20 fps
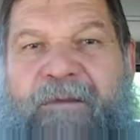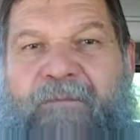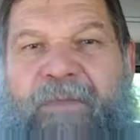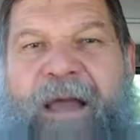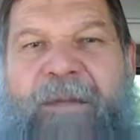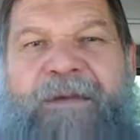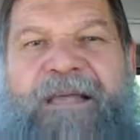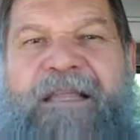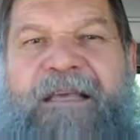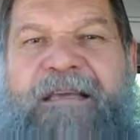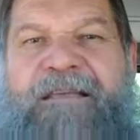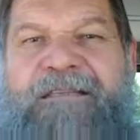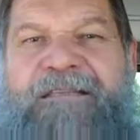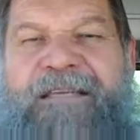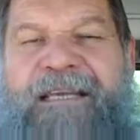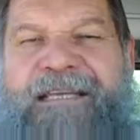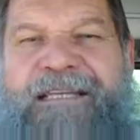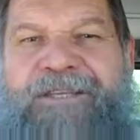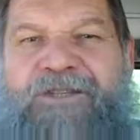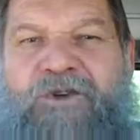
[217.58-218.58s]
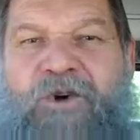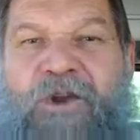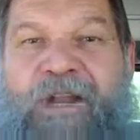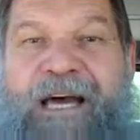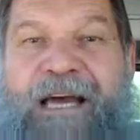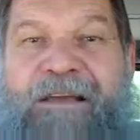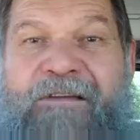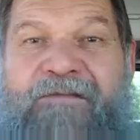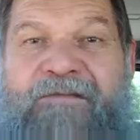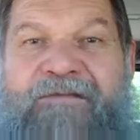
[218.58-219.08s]
Maybe there's sin in your
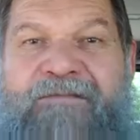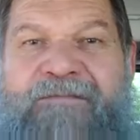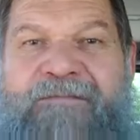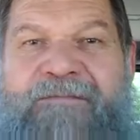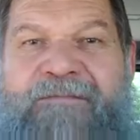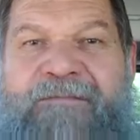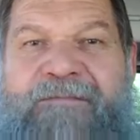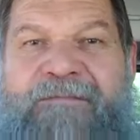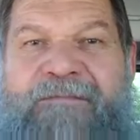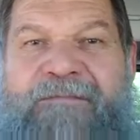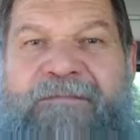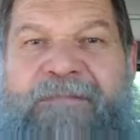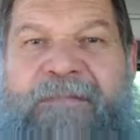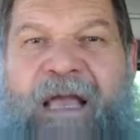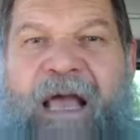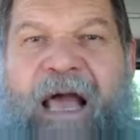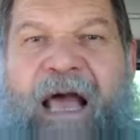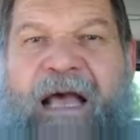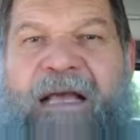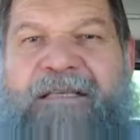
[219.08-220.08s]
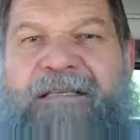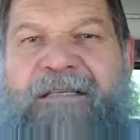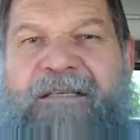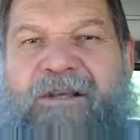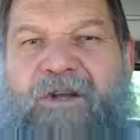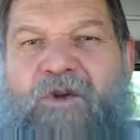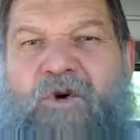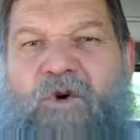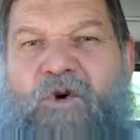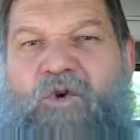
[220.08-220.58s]
life. Ask
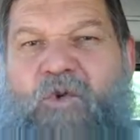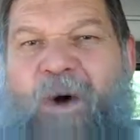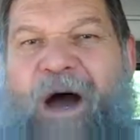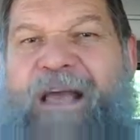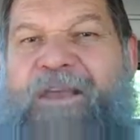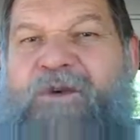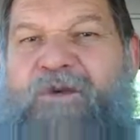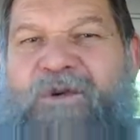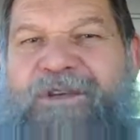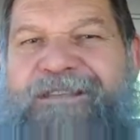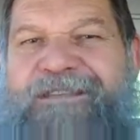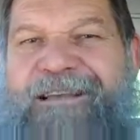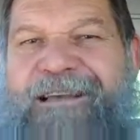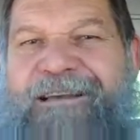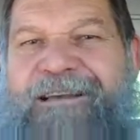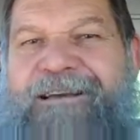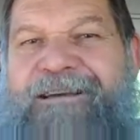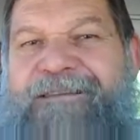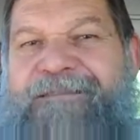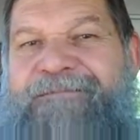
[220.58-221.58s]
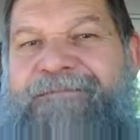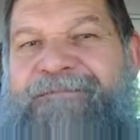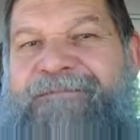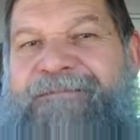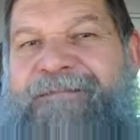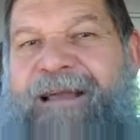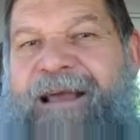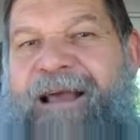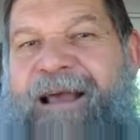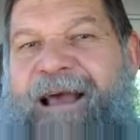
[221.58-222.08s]
the Lord why you are sick.
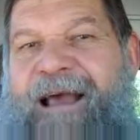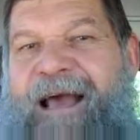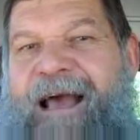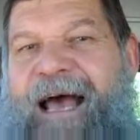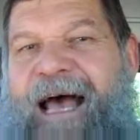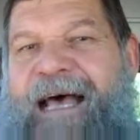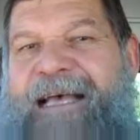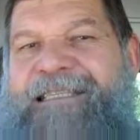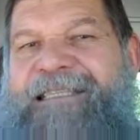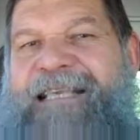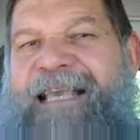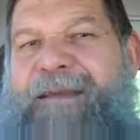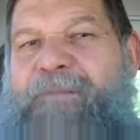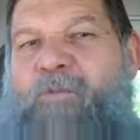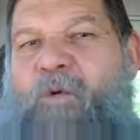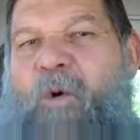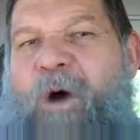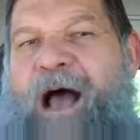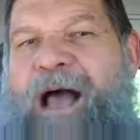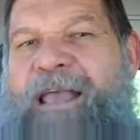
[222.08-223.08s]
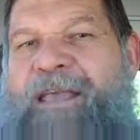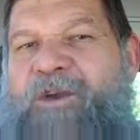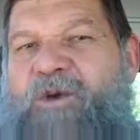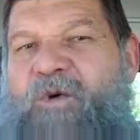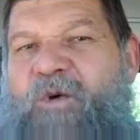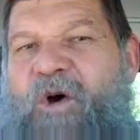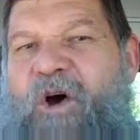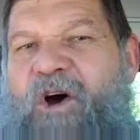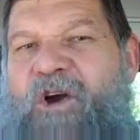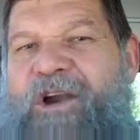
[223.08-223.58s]
Ask Him why
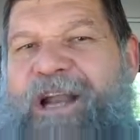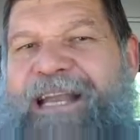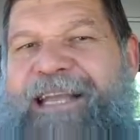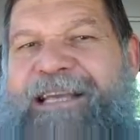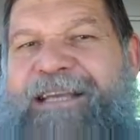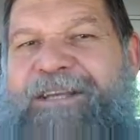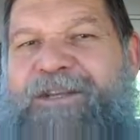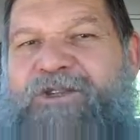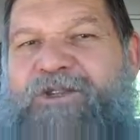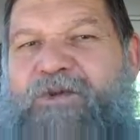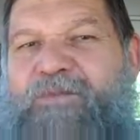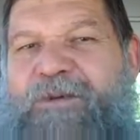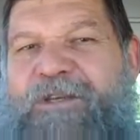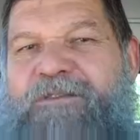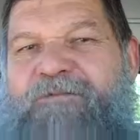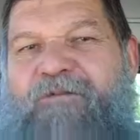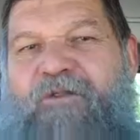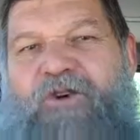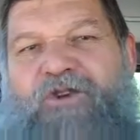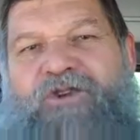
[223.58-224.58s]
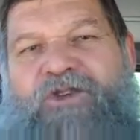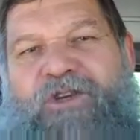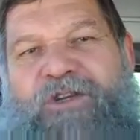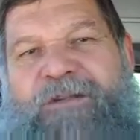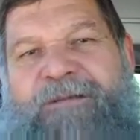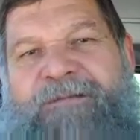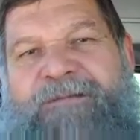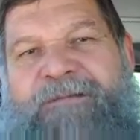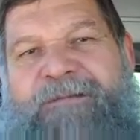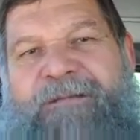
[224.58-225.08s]
you are running into
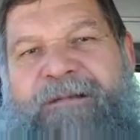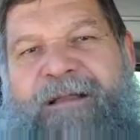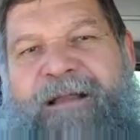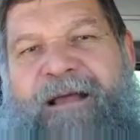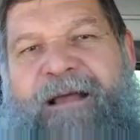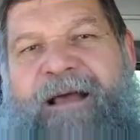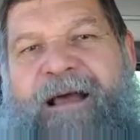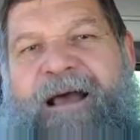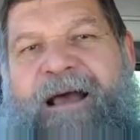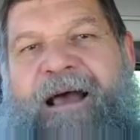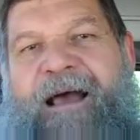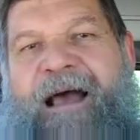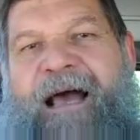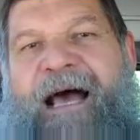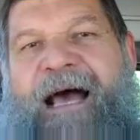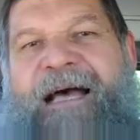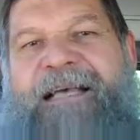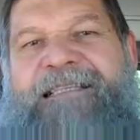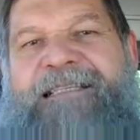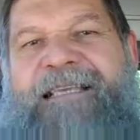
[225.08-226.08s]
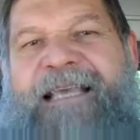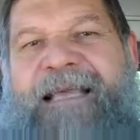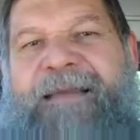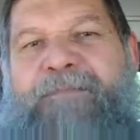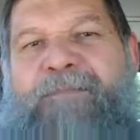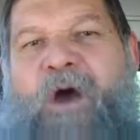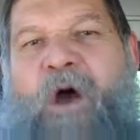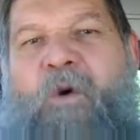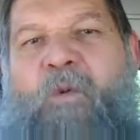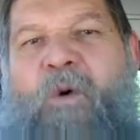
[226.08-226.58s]
misfortune. Ask
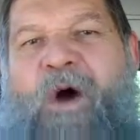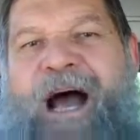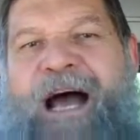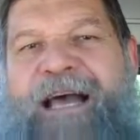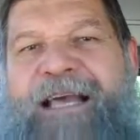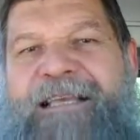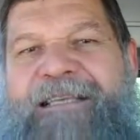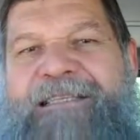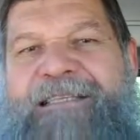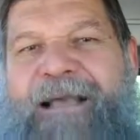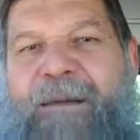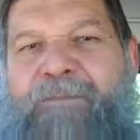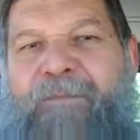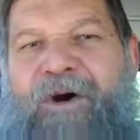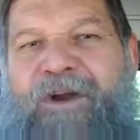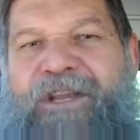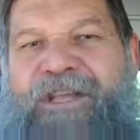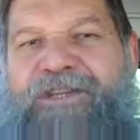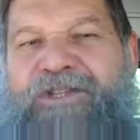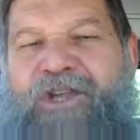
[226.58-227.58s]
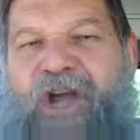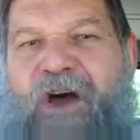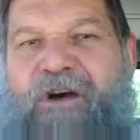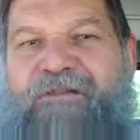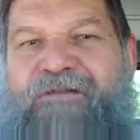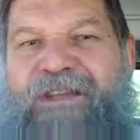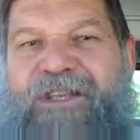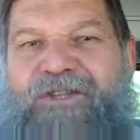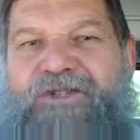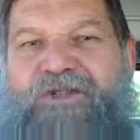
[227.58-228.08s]
Him why somebody
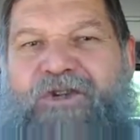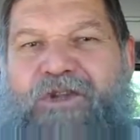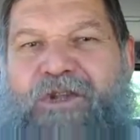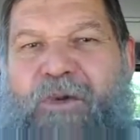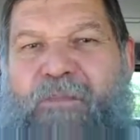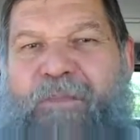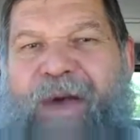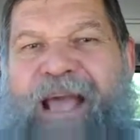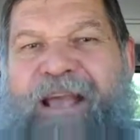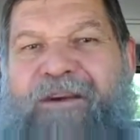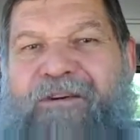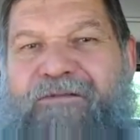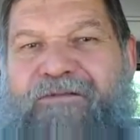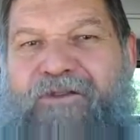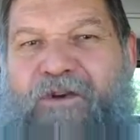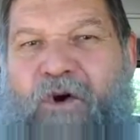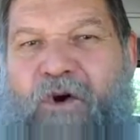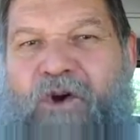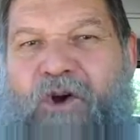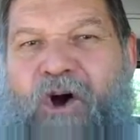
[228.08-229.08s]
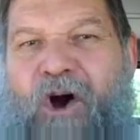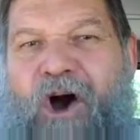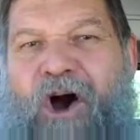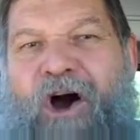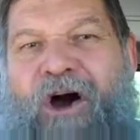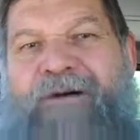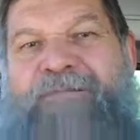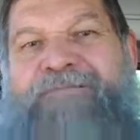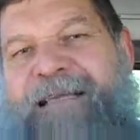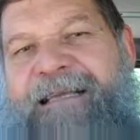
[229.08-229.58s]
drove into the back of your
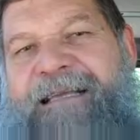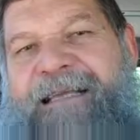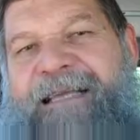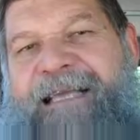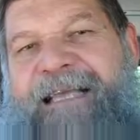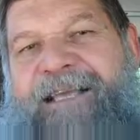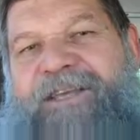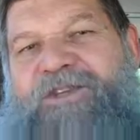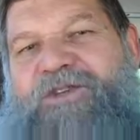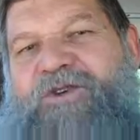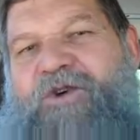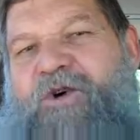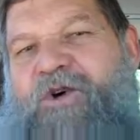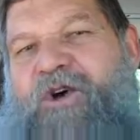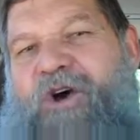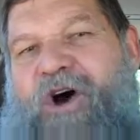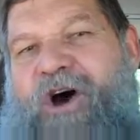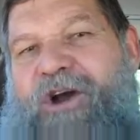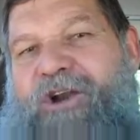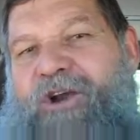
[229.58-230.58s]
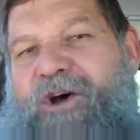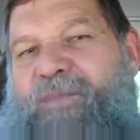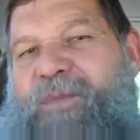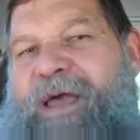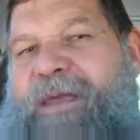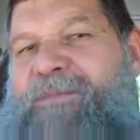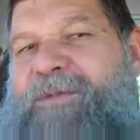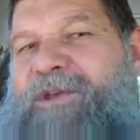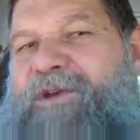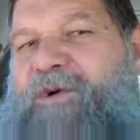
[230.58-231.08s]
car. Is your car not
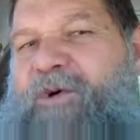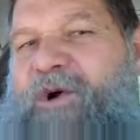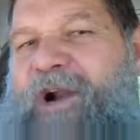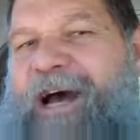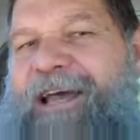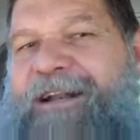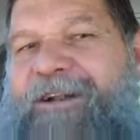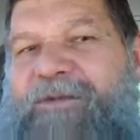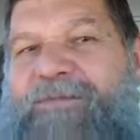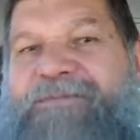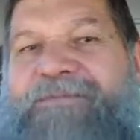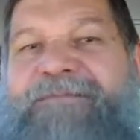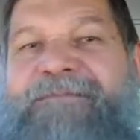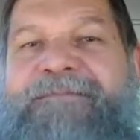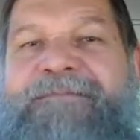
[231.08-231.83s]
maybe your idol?